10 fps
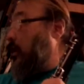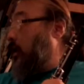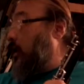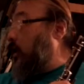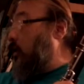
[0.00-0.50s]

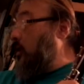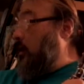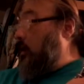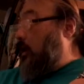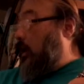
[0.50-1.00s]
it
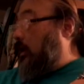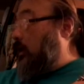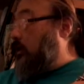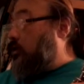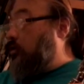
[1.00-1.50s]

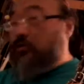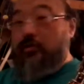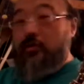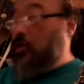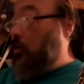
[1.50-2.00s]
unless you
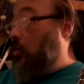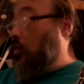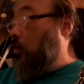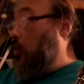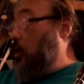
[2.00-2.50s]

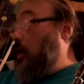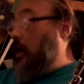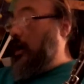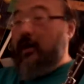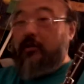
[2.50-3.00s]
know
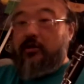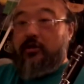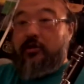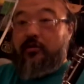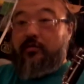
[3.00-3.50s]
how
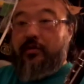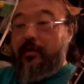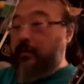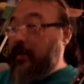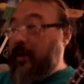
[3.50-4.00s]
to put
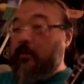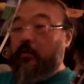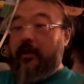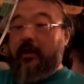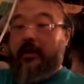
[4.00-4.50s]
it back
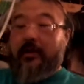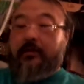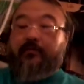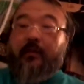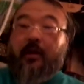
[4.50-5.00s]
where it
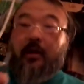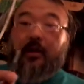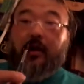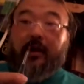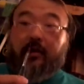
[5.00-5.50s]
is.
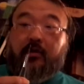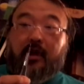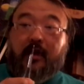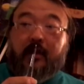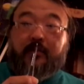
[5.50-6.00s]
All right,
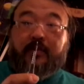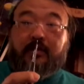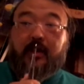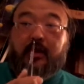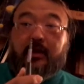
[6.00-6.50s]
grab
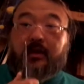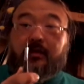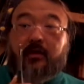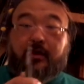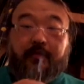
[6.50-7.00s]

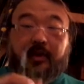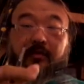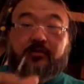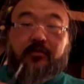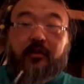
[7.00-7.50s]
the a pair,
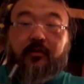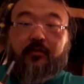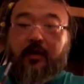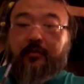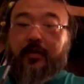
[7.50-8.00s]

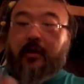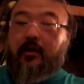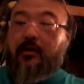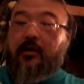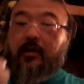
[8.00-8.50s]
not
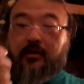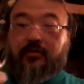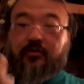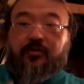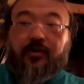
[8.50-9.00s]
pair, a
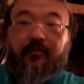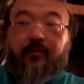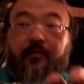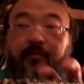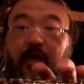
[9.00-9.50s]

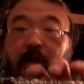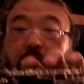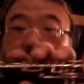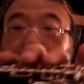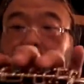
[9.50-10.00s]
screwdriver,
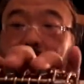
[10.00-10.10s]
and